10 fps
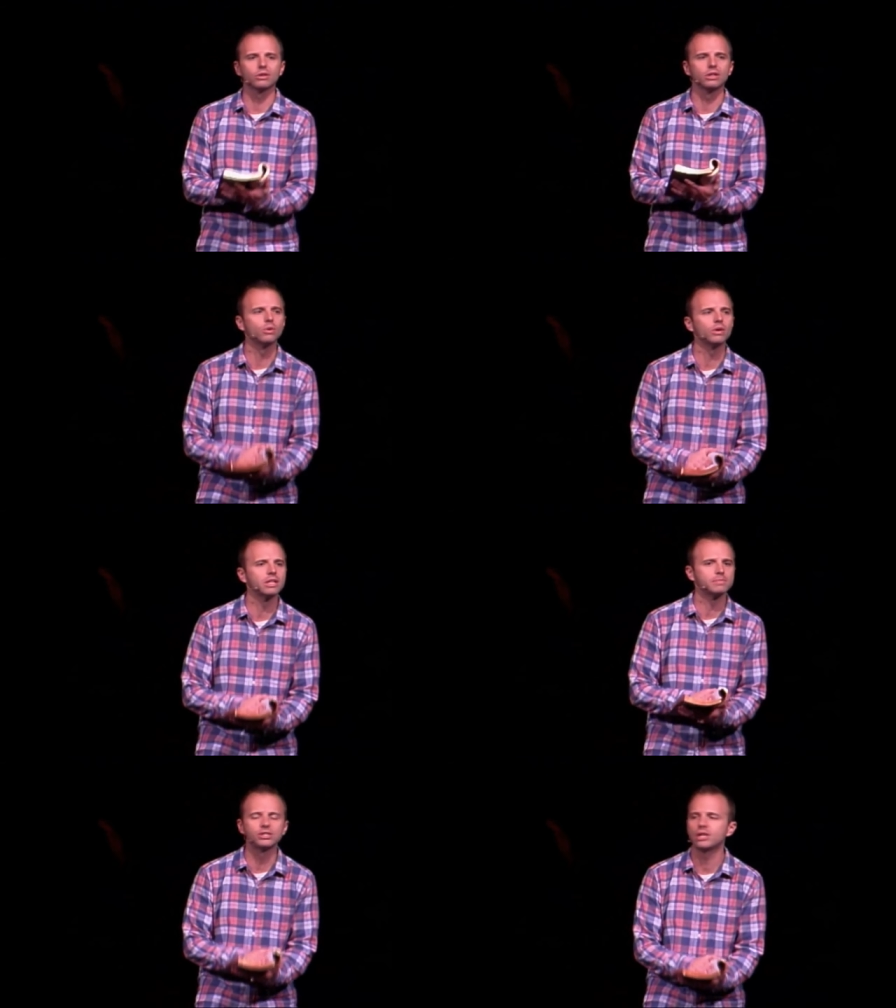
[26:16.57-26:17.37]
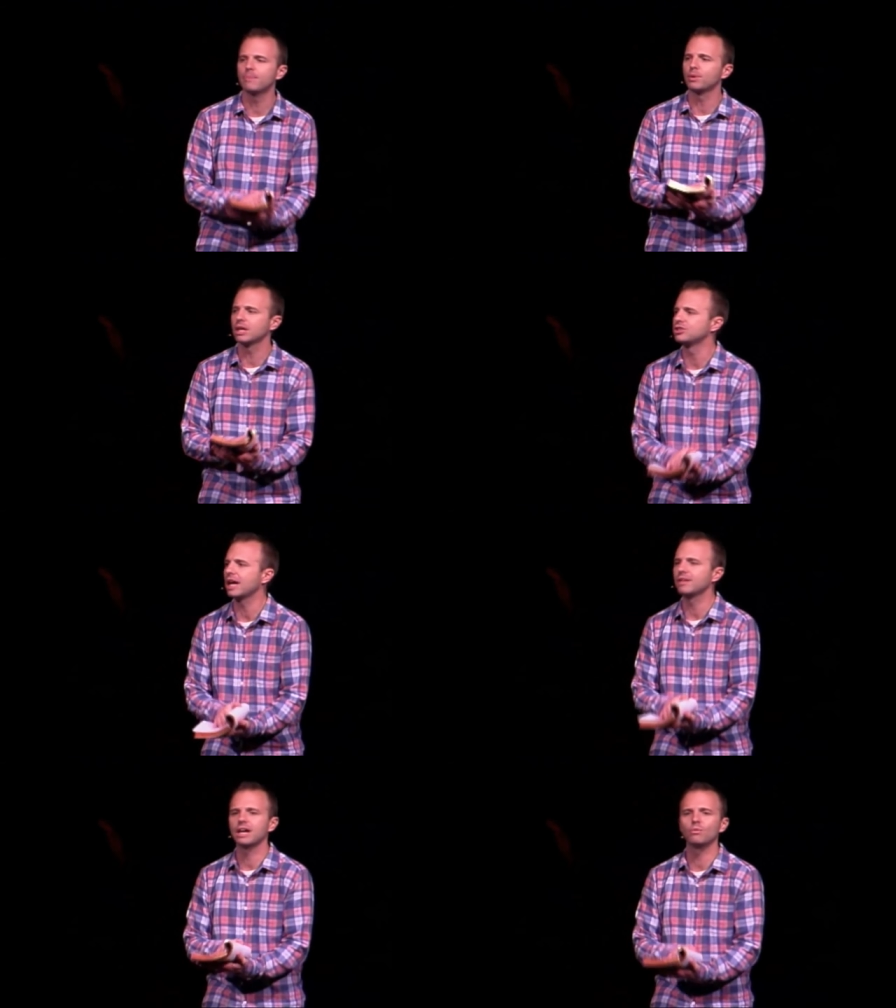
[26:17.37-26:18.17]
The Lord is my shepherd, I
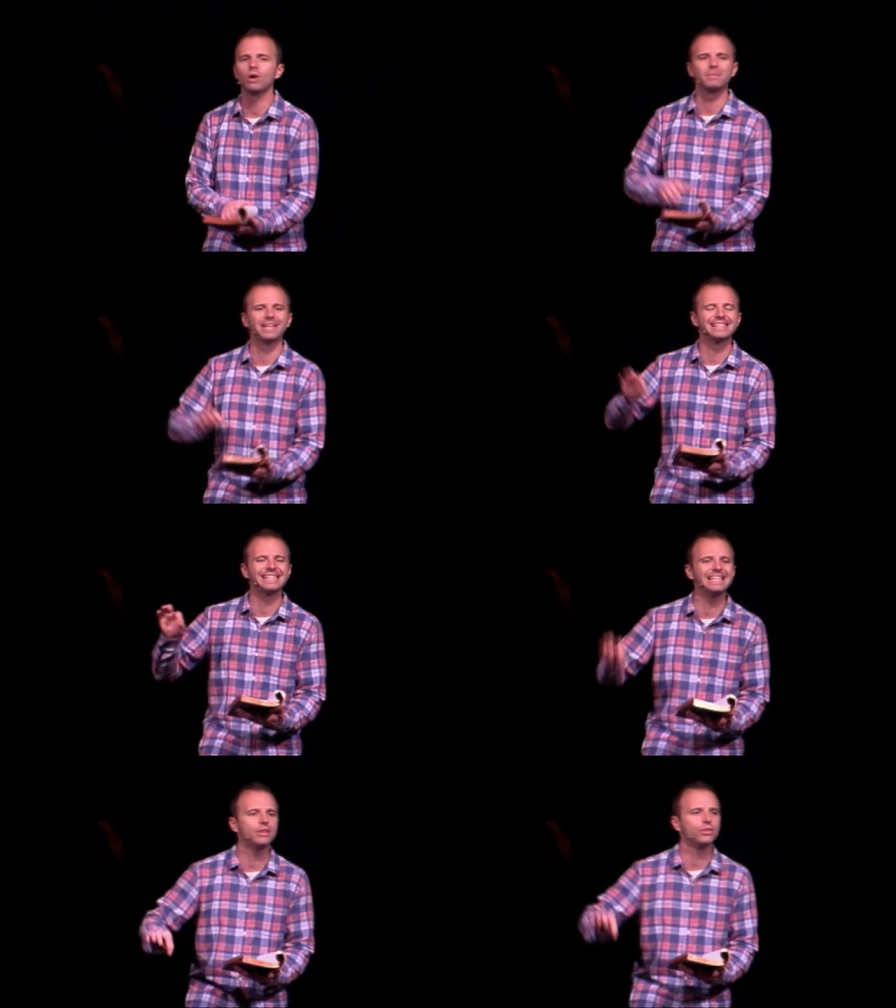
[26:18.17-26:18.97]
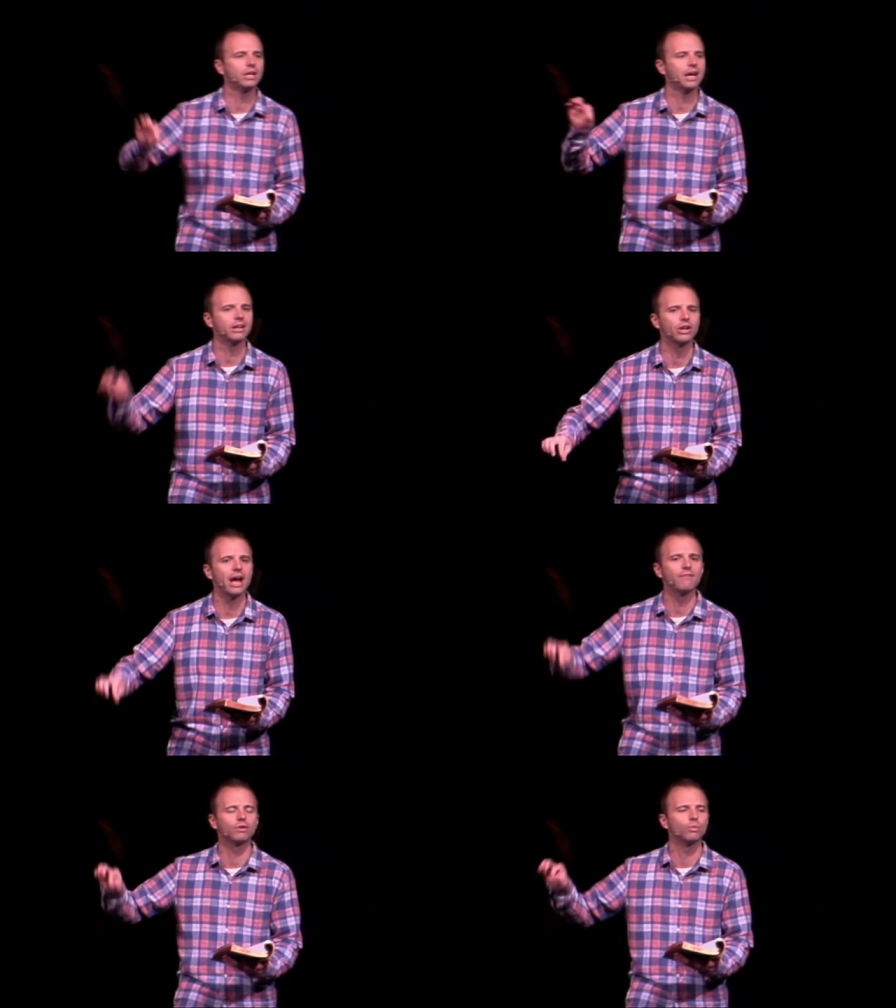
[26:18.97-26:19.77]
shall not want, because anything I could
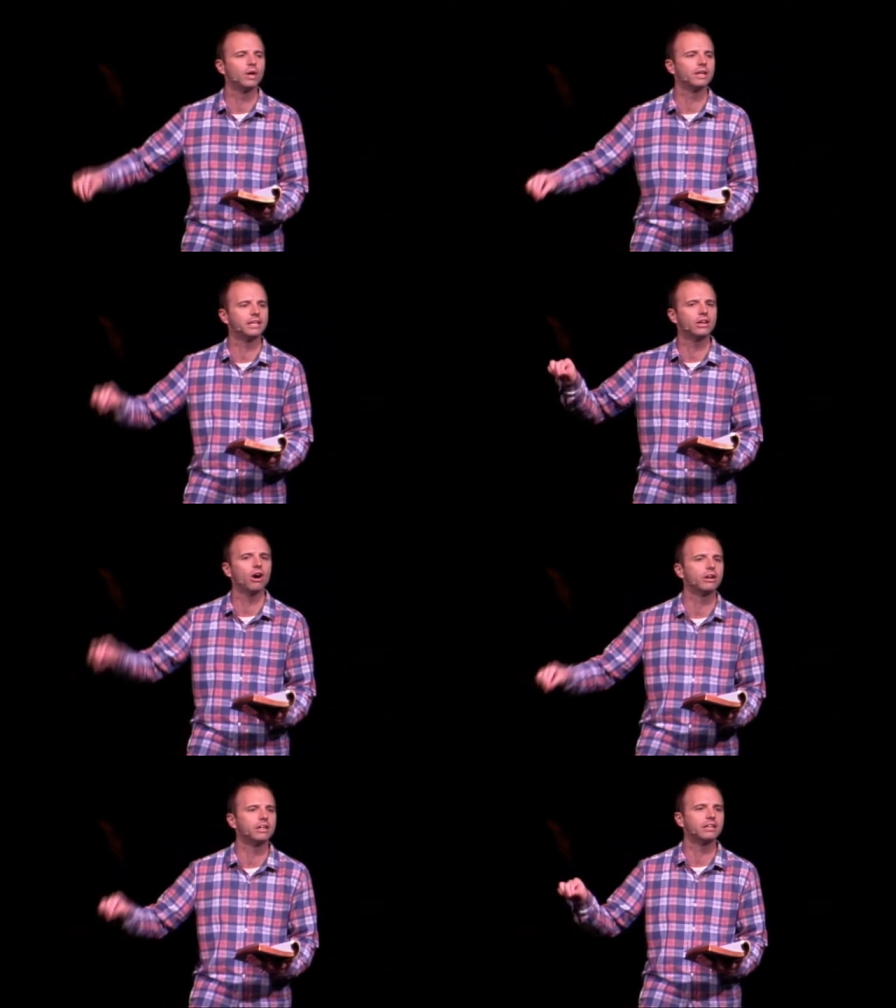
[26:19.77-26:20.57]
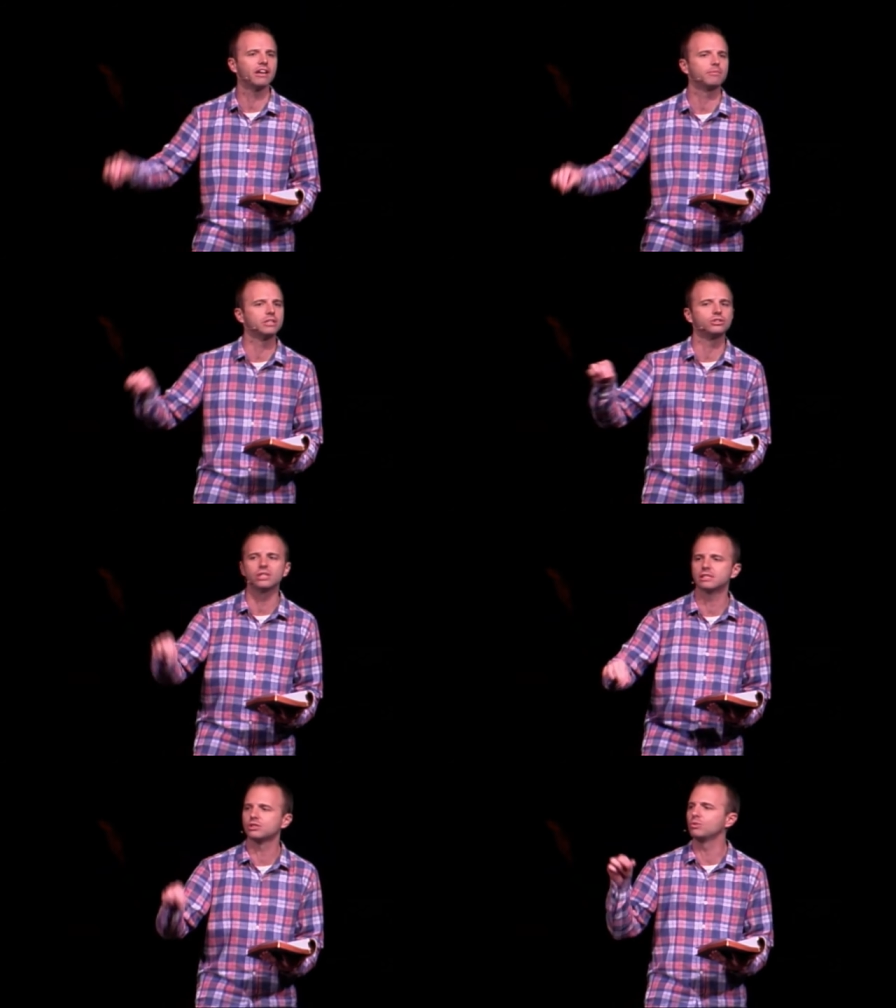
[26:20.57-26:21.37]
ever want, he already gave me in
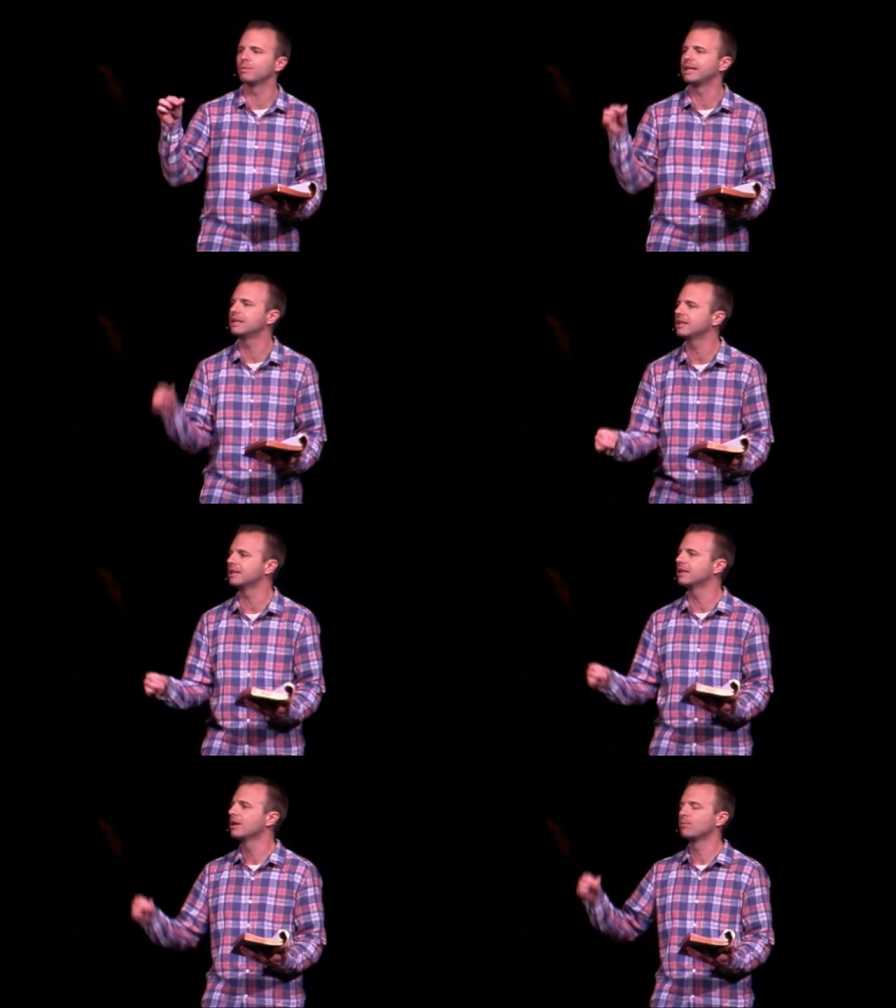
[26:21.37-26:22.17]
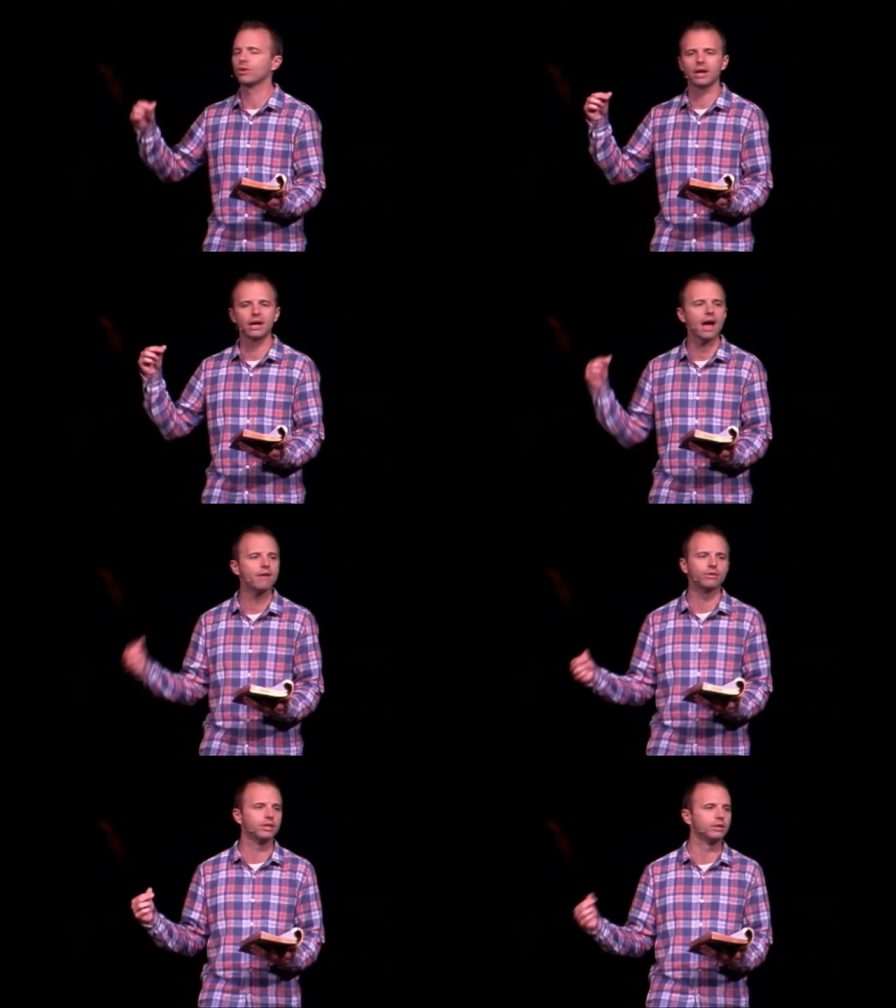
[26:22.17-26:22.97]
Jesus, whom I needed more than I
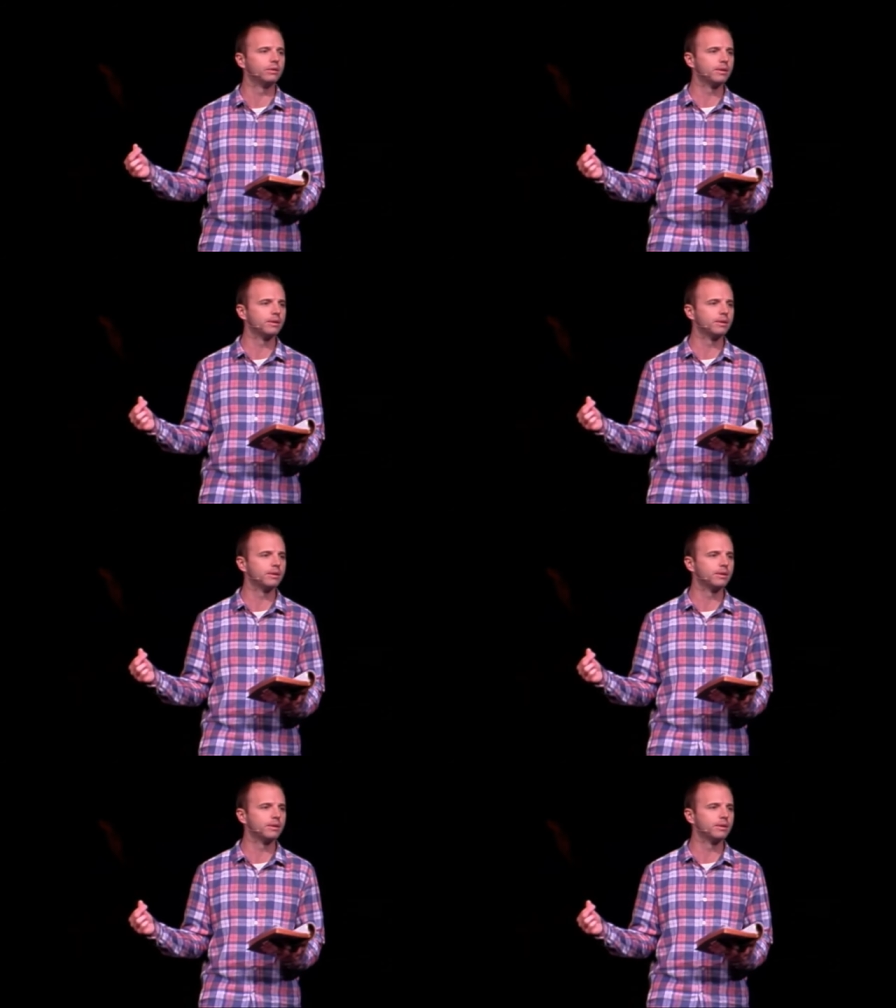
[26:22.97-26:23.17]
ever knew.